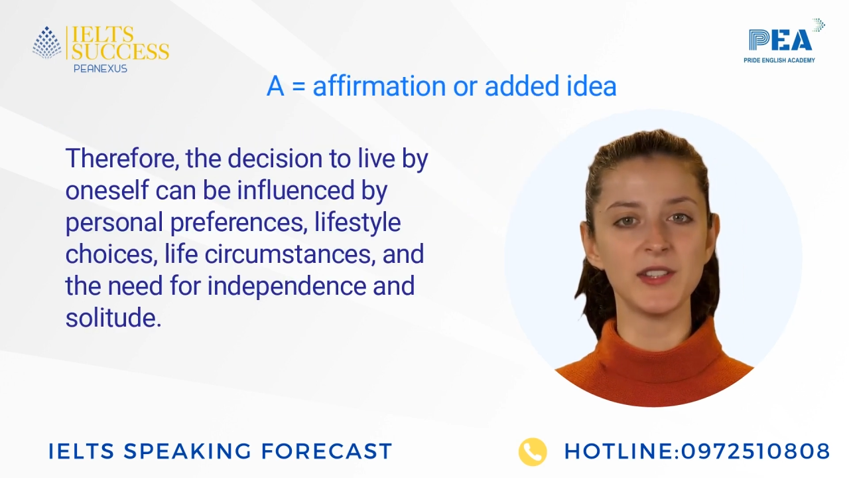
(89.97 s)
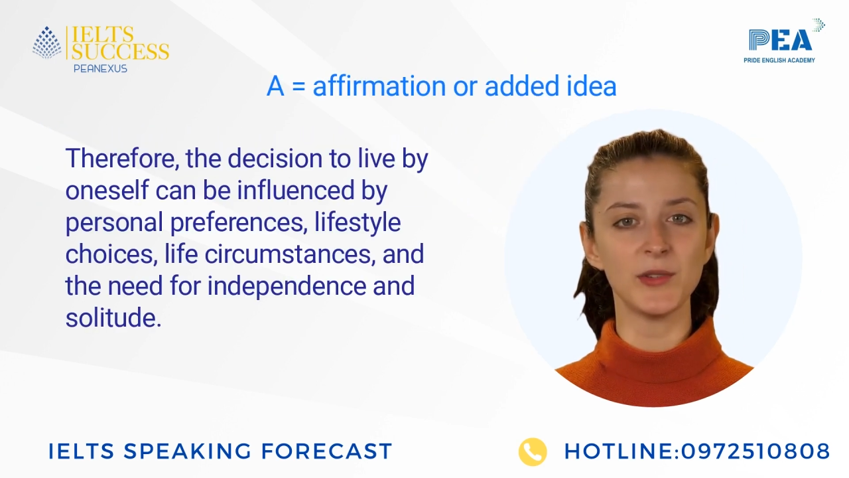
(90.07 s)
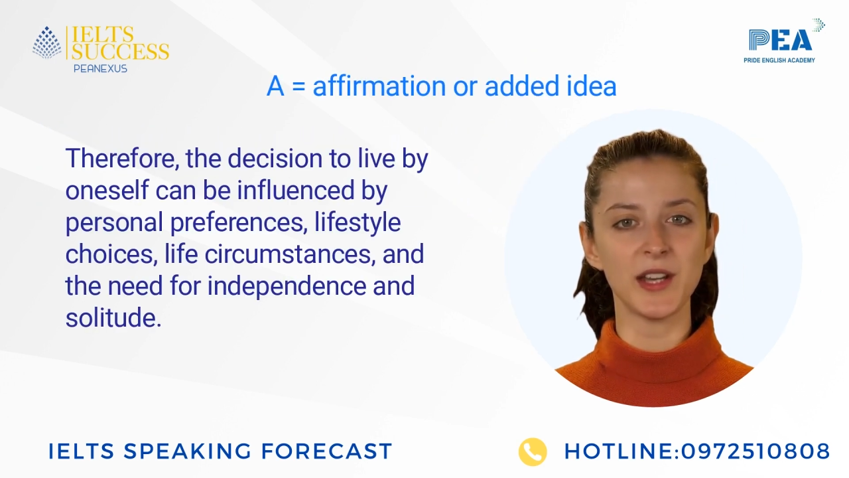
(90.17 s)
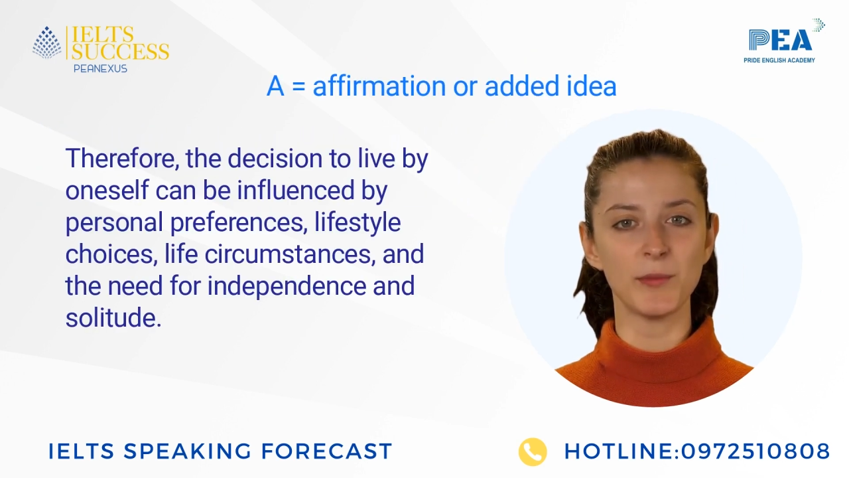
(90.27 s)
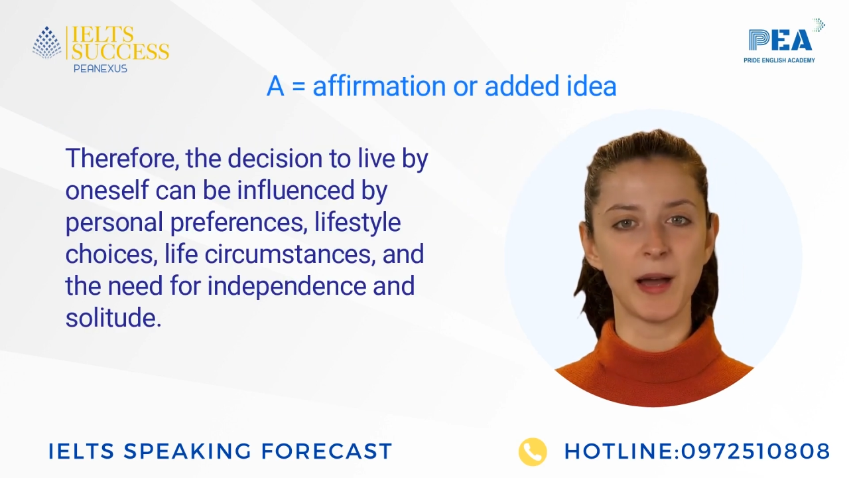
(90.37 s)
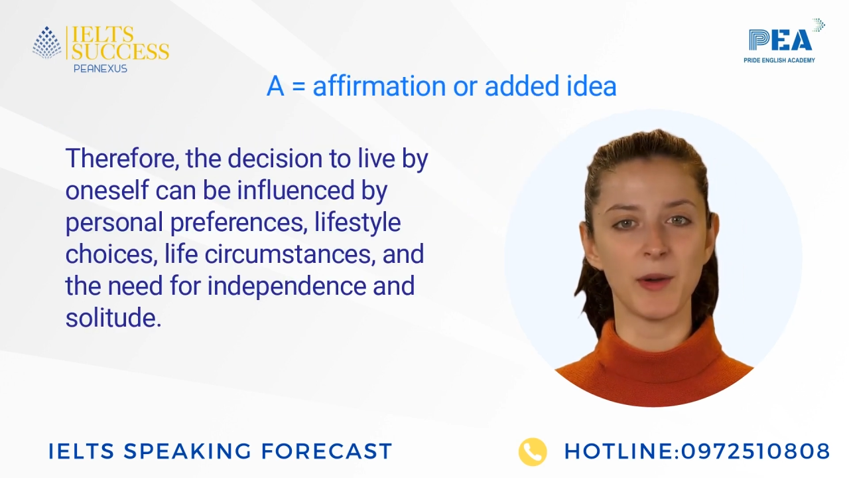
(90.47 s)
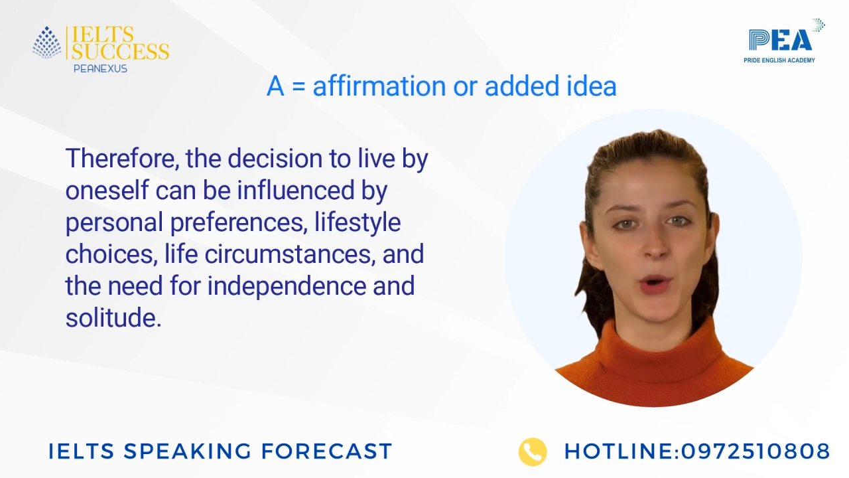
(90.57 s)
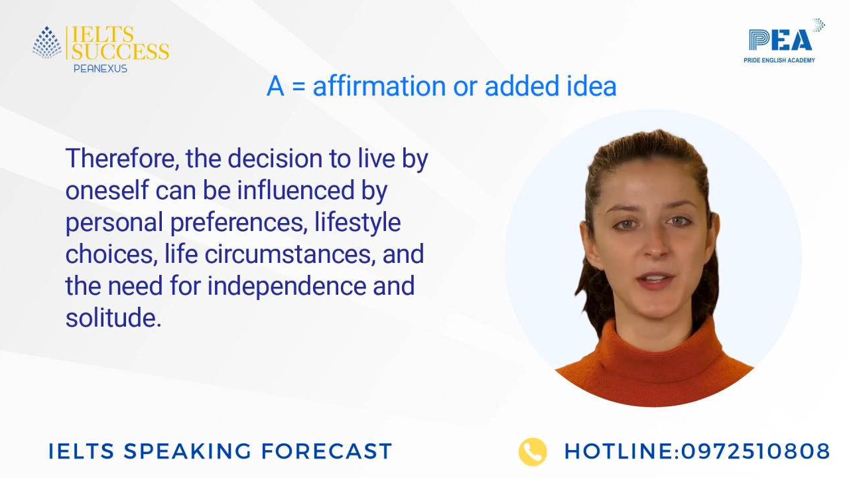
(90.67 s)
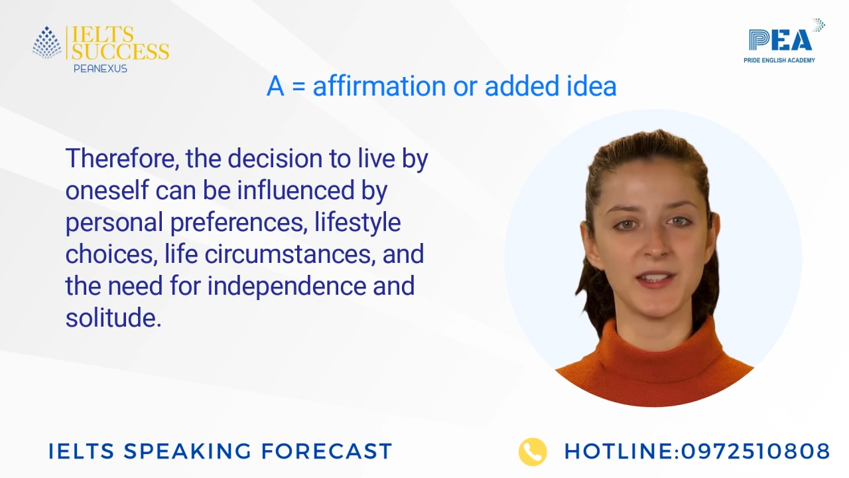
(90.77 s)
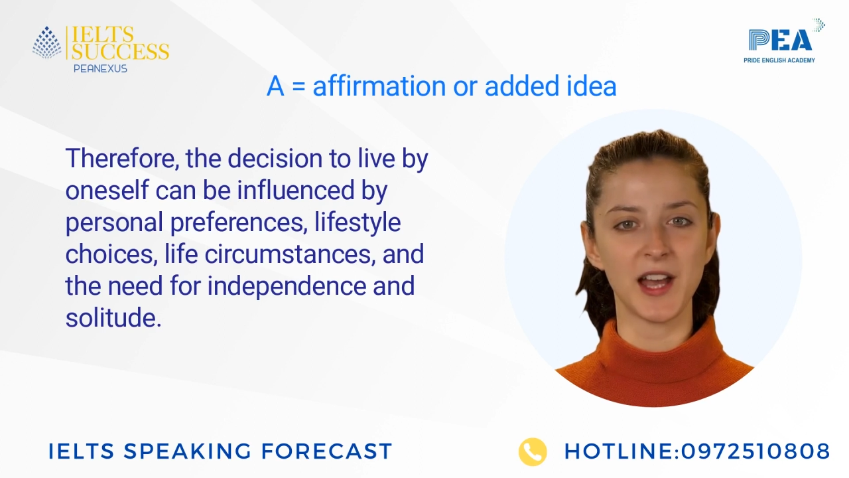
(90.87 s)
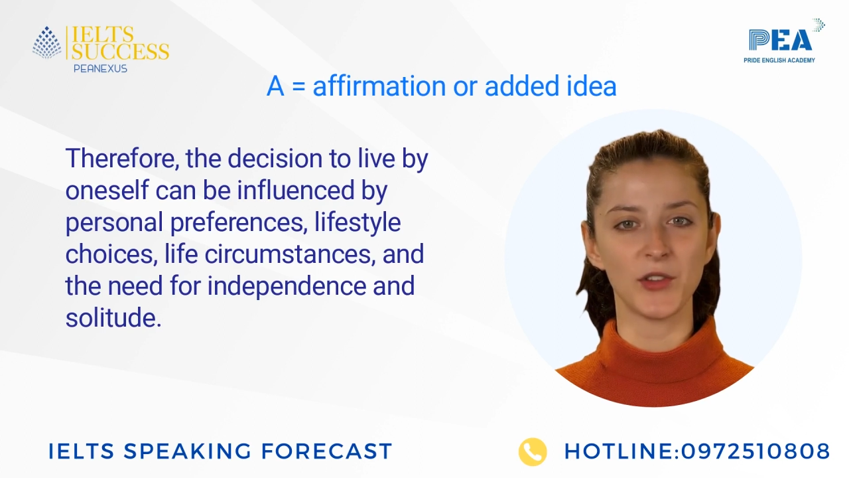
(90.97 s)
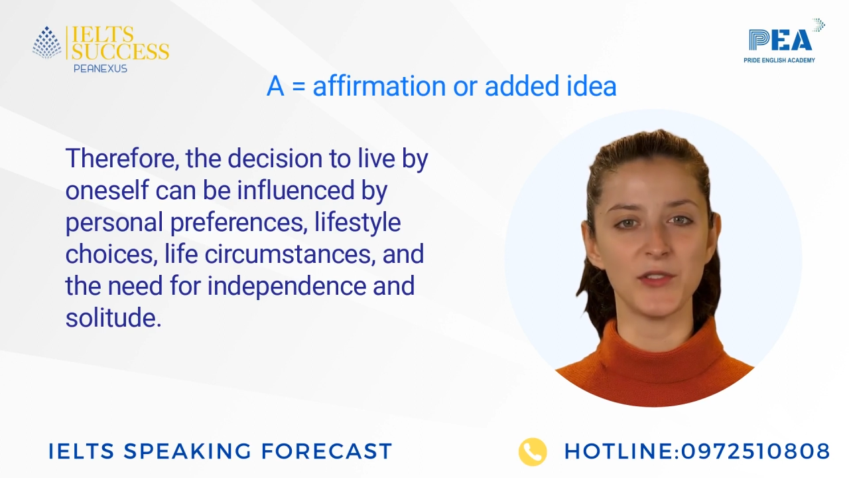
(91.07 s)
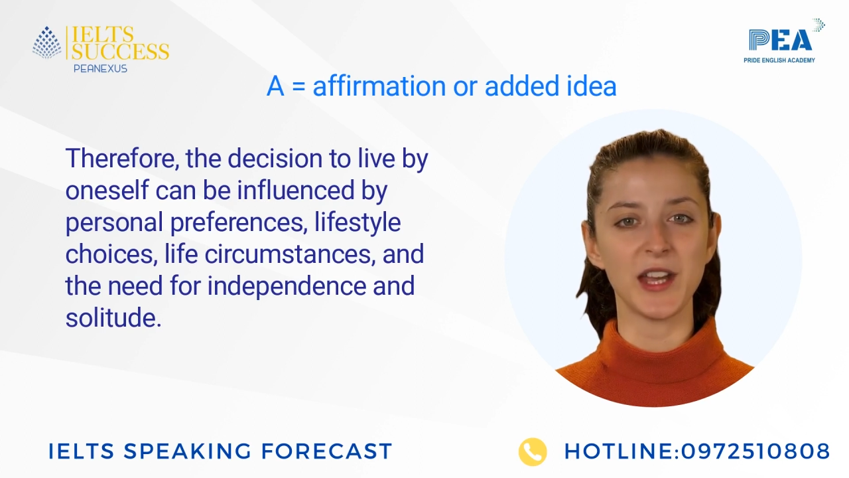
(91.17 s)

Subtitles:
to live by oneself